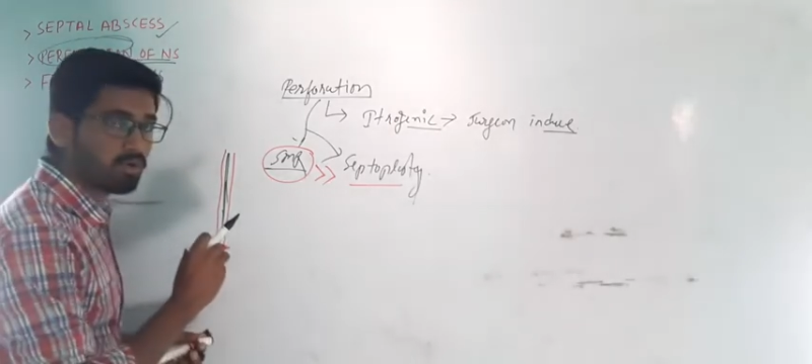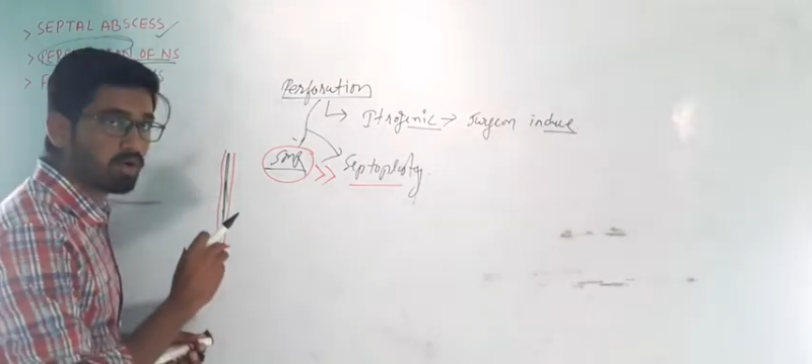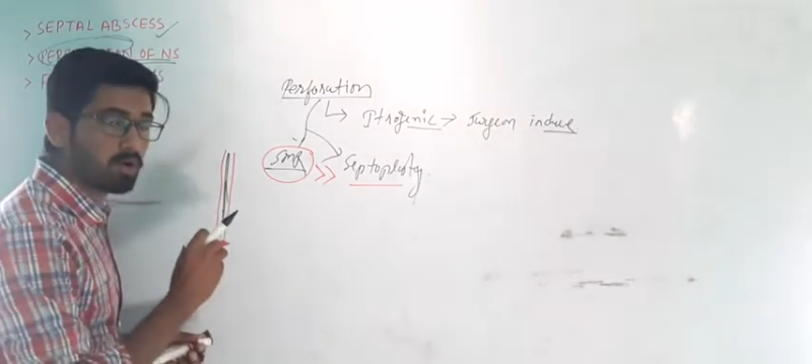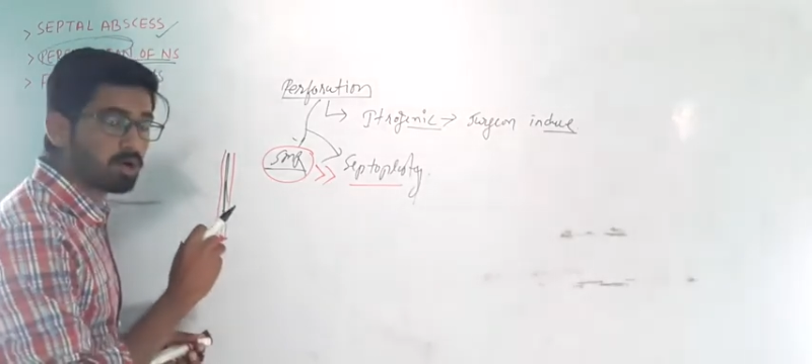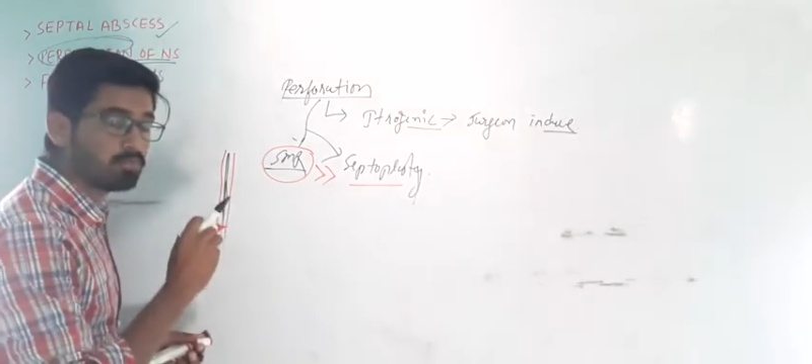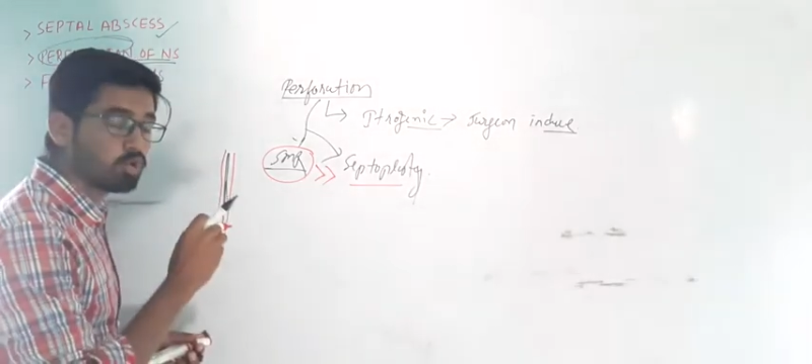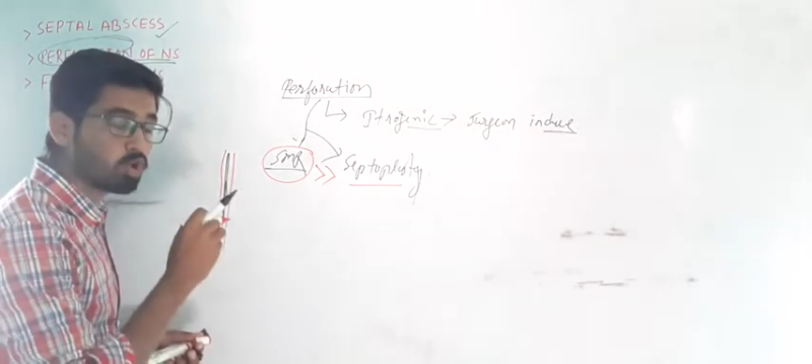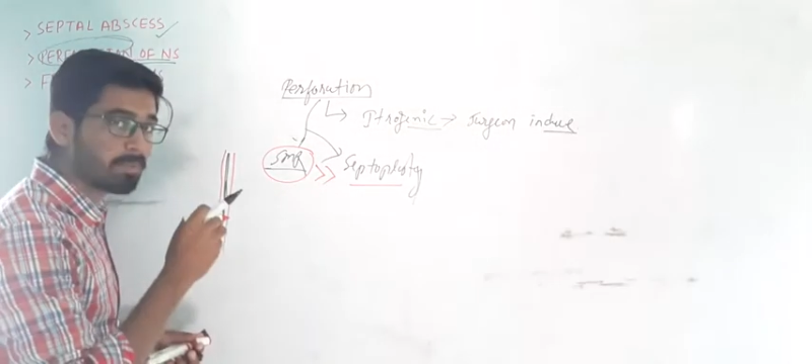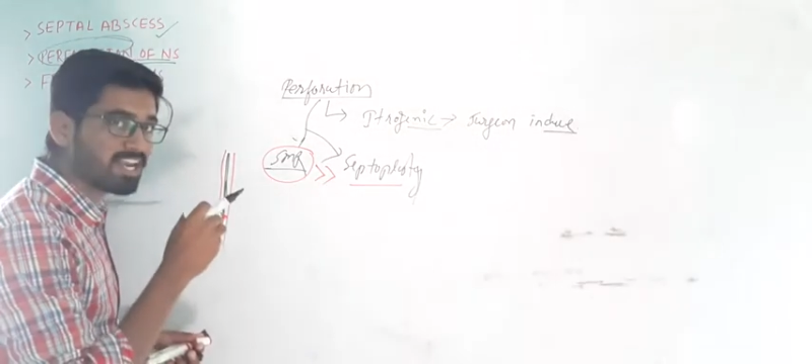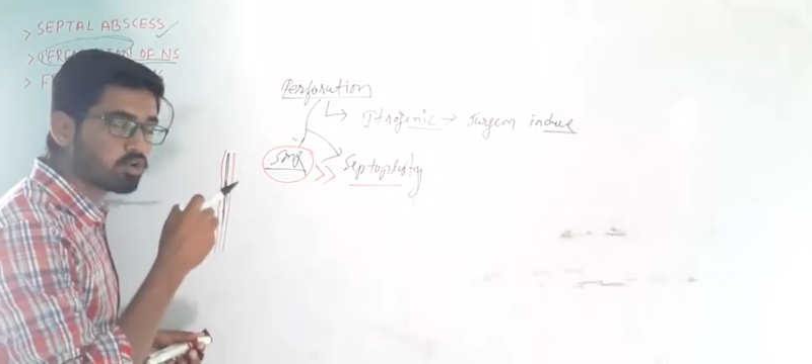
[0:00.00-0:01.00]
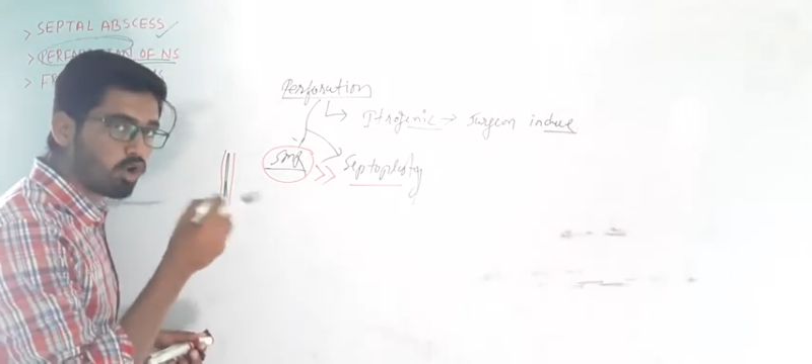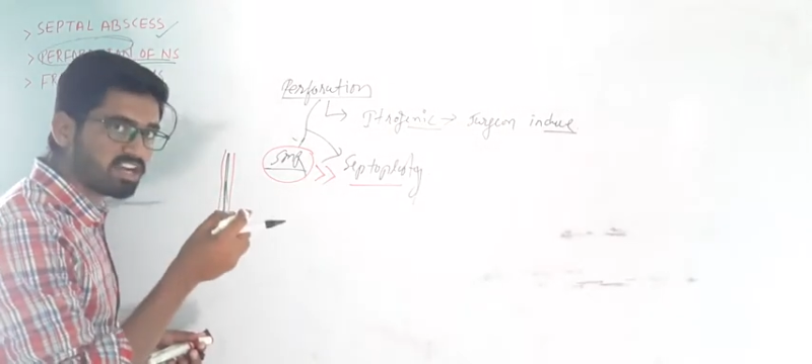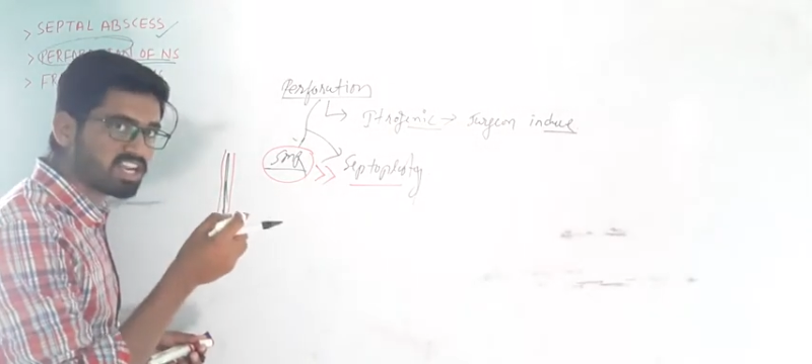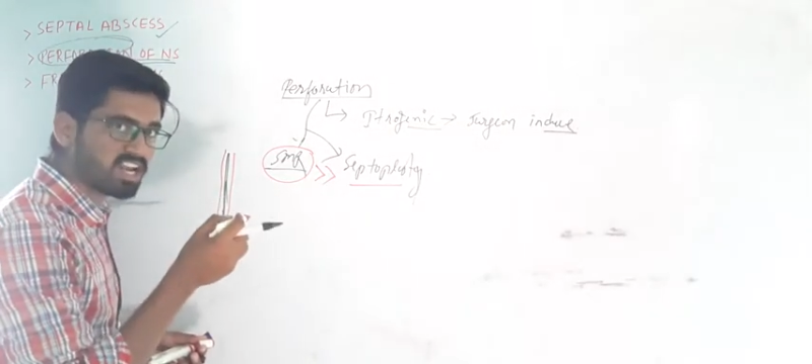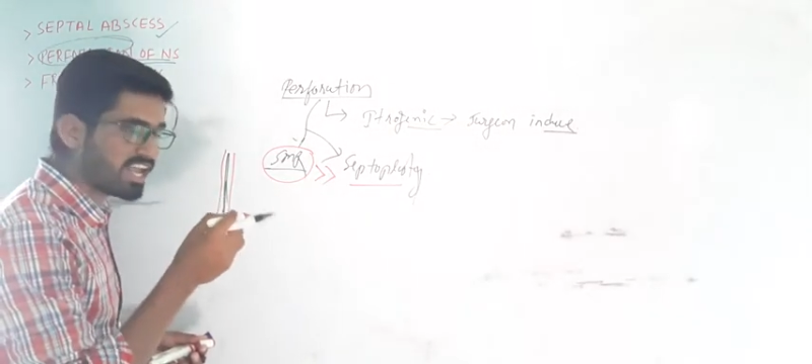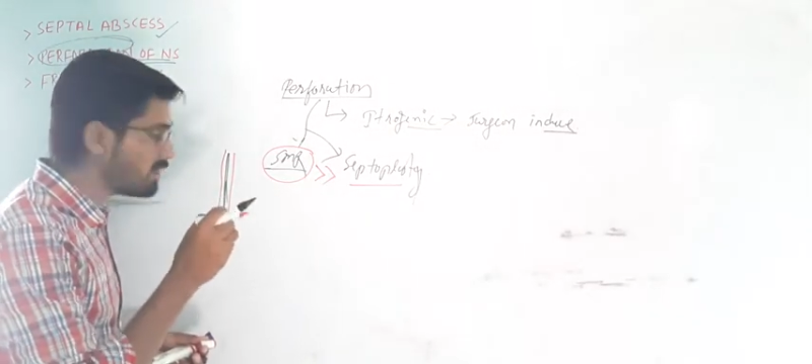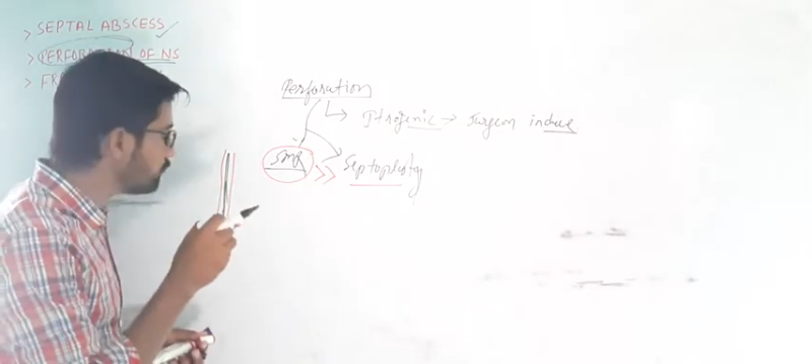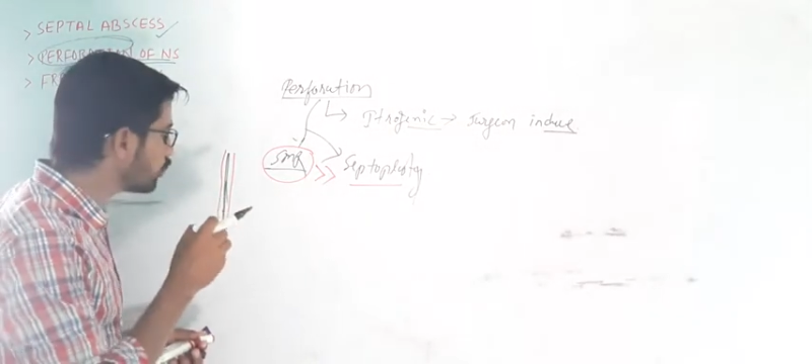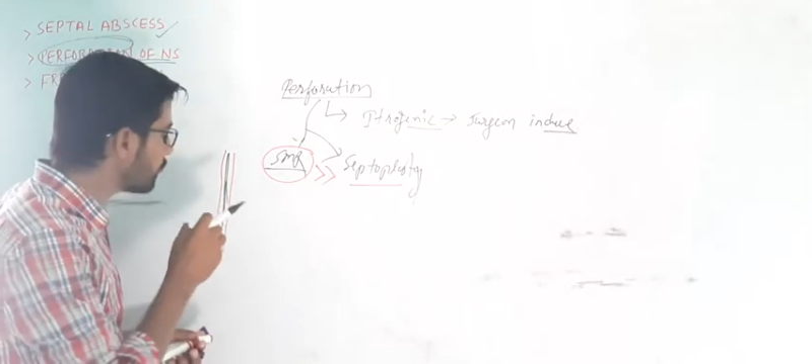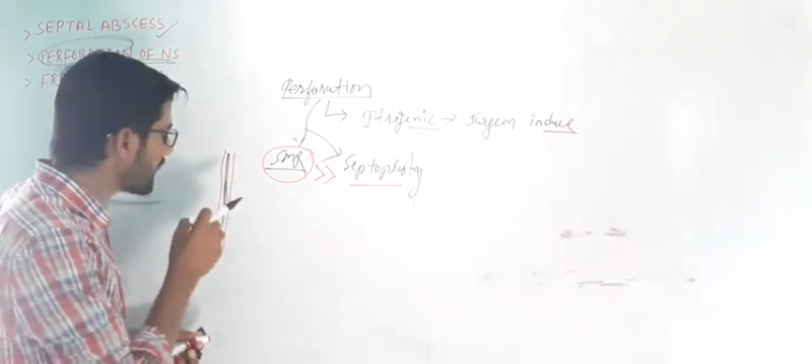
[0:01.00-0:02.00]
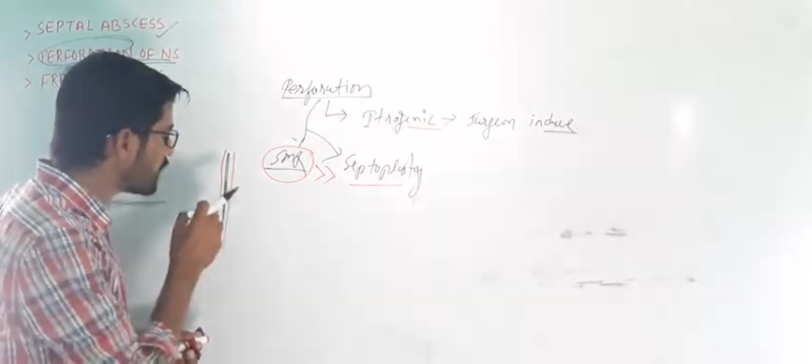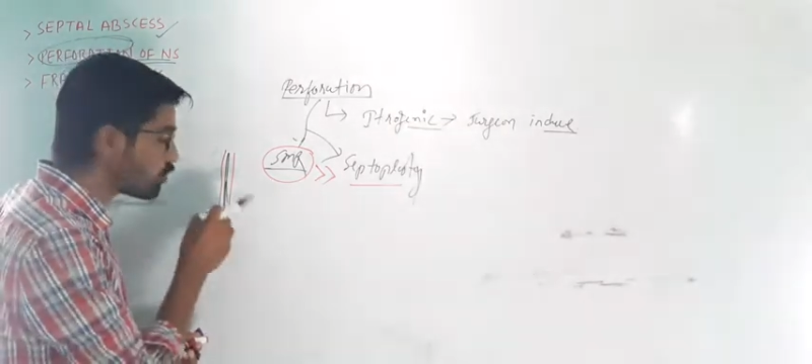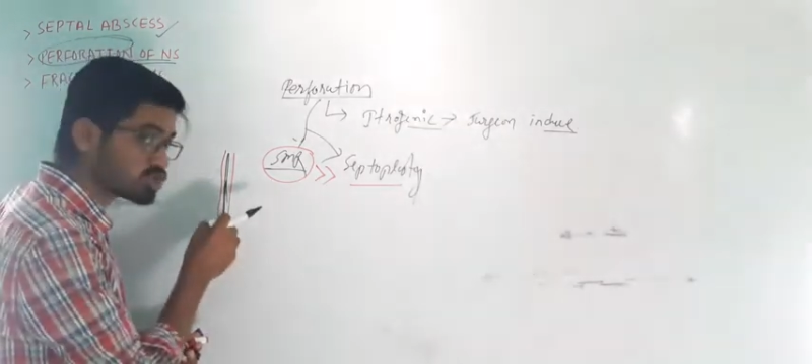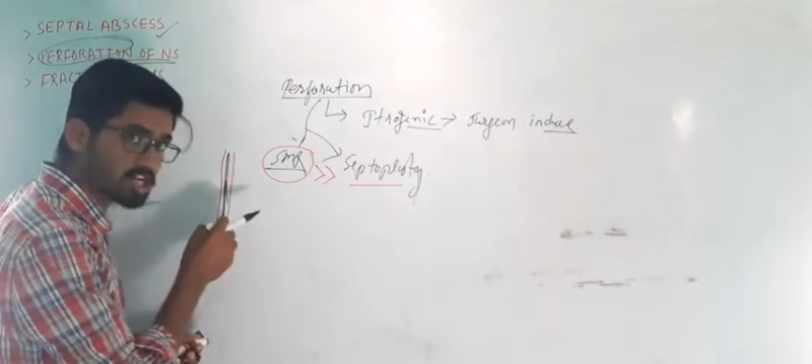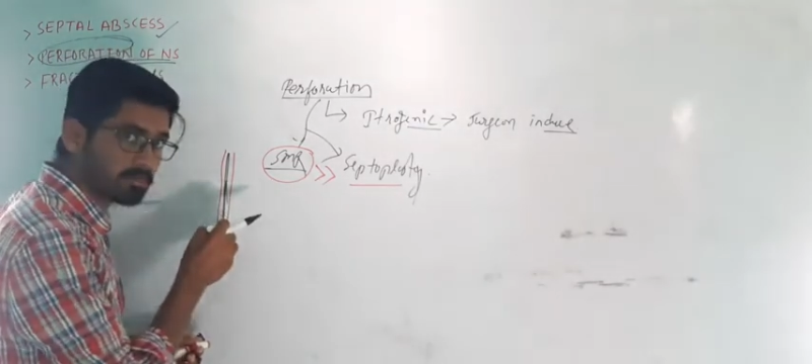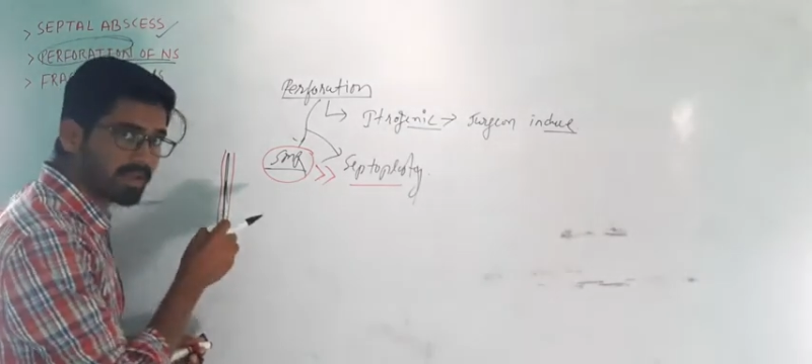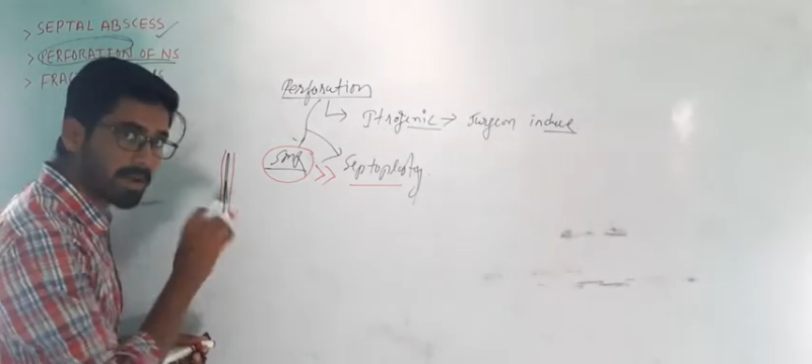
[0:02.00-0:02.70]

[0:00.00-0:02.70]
mucoperichondrial and mucoperiosteal.